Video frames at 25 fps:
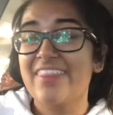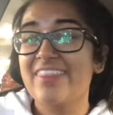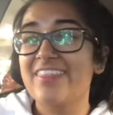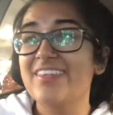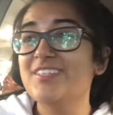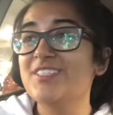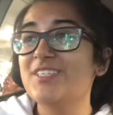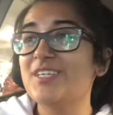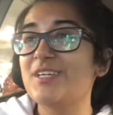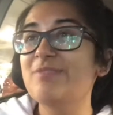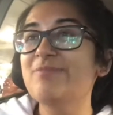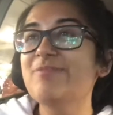
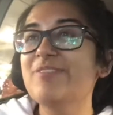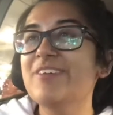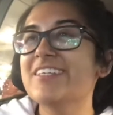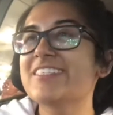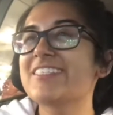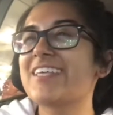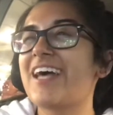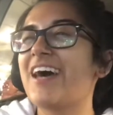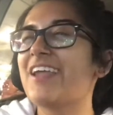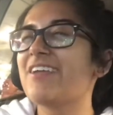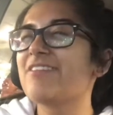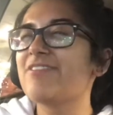The gym
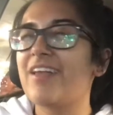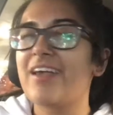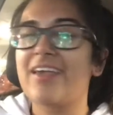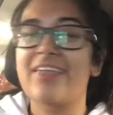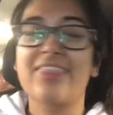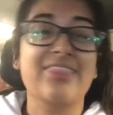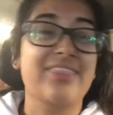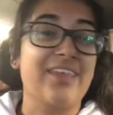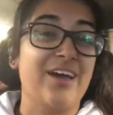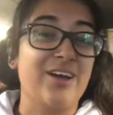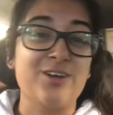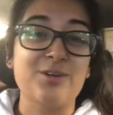is kind of
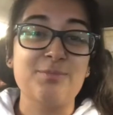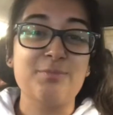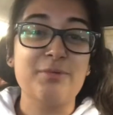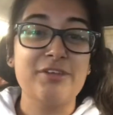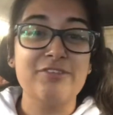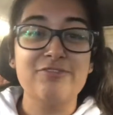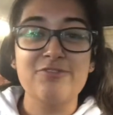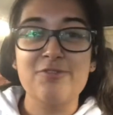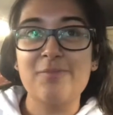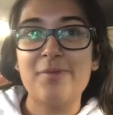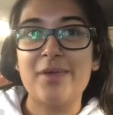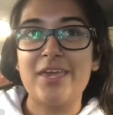like
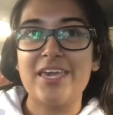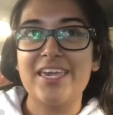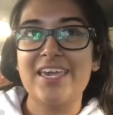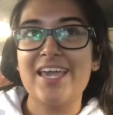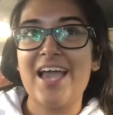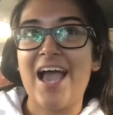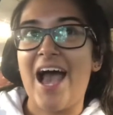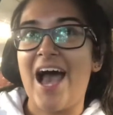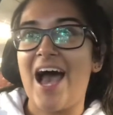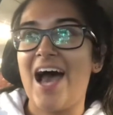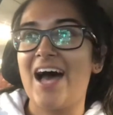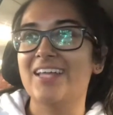therapy for
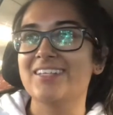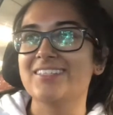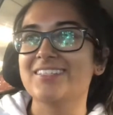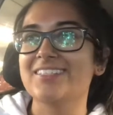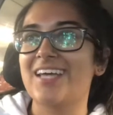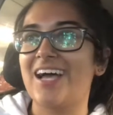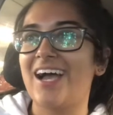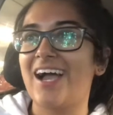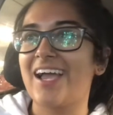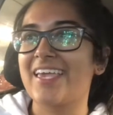me and